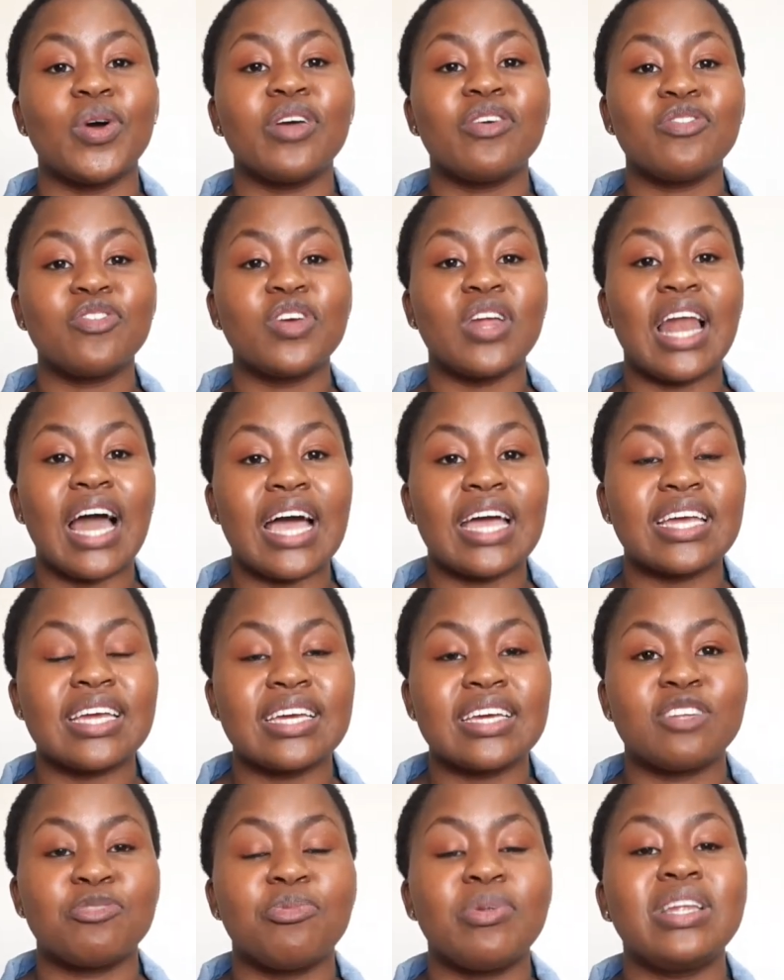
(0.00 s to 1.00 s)
If you like
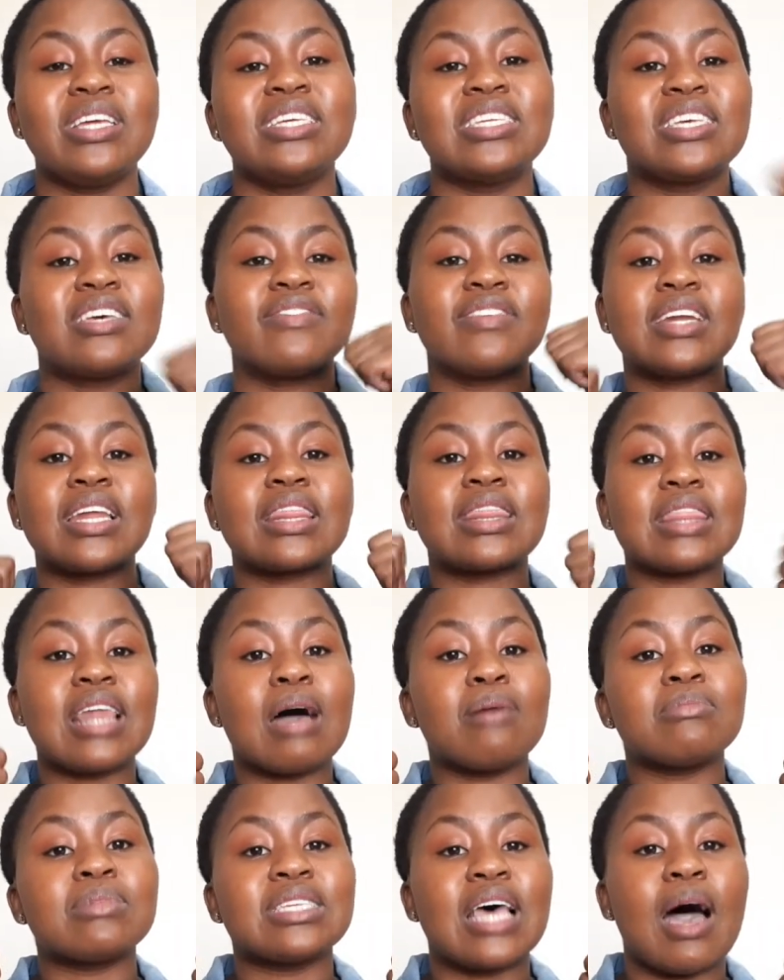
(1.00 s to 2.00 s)
it, please give it a
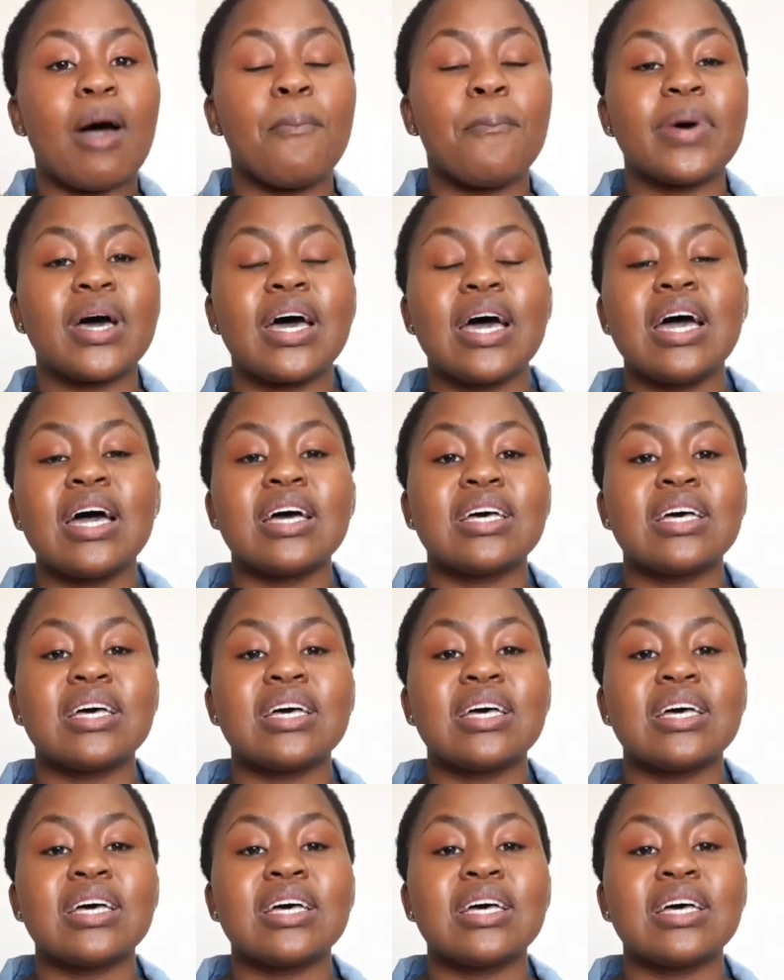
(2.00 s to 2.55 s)
thumbs up.